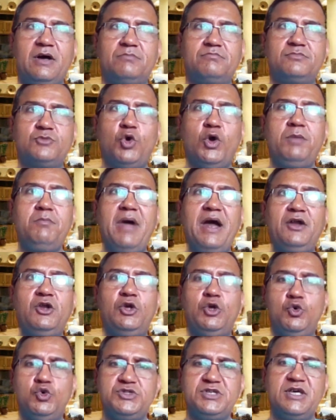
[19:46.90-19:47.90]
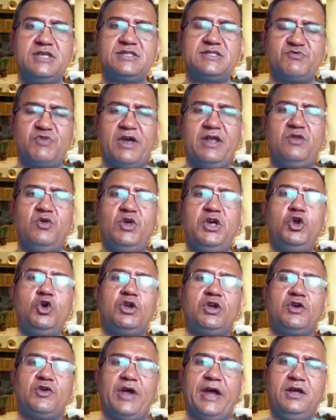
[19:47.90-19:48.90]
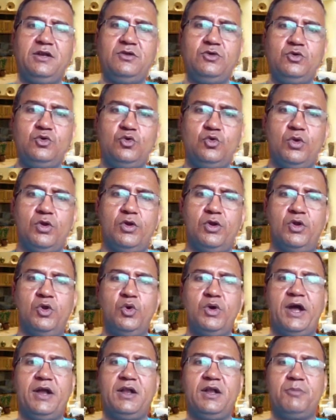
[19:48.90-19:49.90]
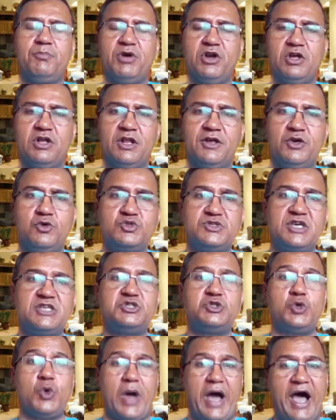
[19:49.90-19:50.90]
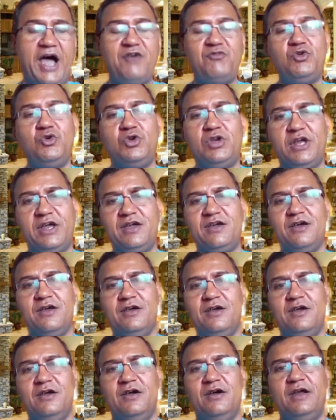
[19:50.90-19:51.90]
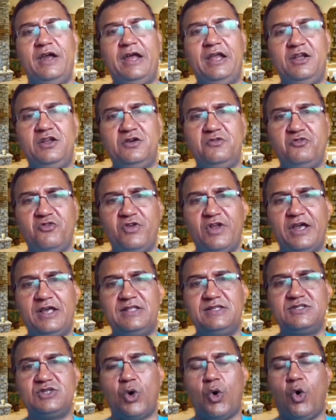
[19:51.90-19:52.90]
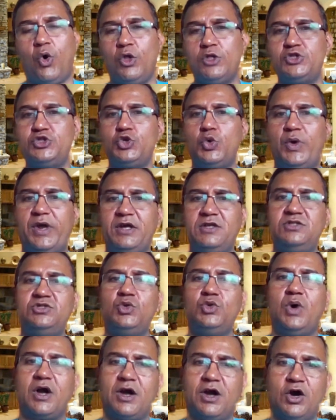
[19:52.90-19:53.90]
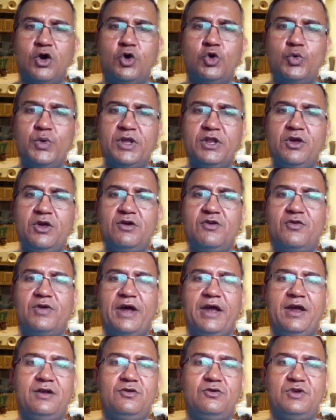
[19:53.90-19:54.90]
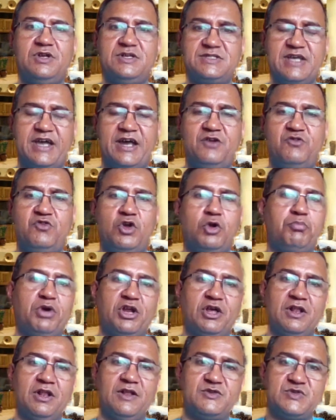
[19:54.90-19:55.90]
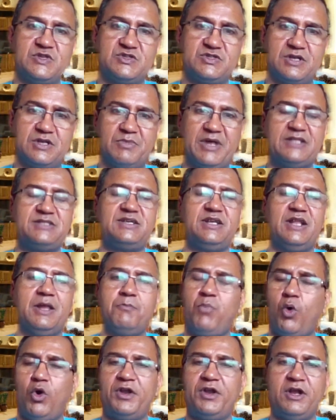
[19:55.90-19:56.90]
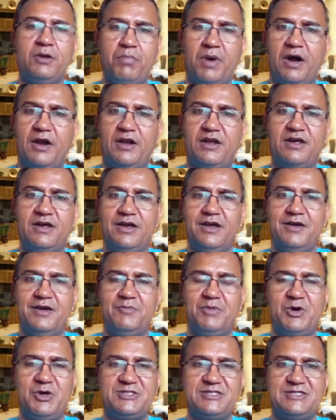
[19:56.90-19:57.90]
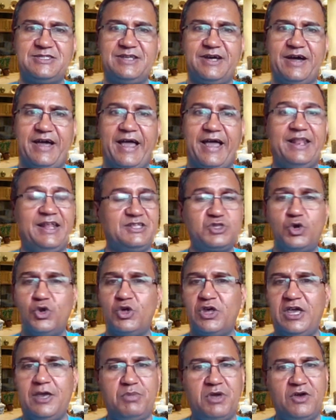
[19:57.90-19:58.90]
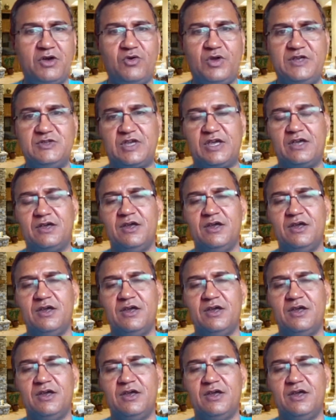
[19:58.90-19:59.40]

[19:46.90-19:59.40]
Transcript: going back to use case, when you're trying to look at a particular use case, you have to take interference also into account when you're trying to decide for a particular system. That's an important part, because and it's going to keep increasing.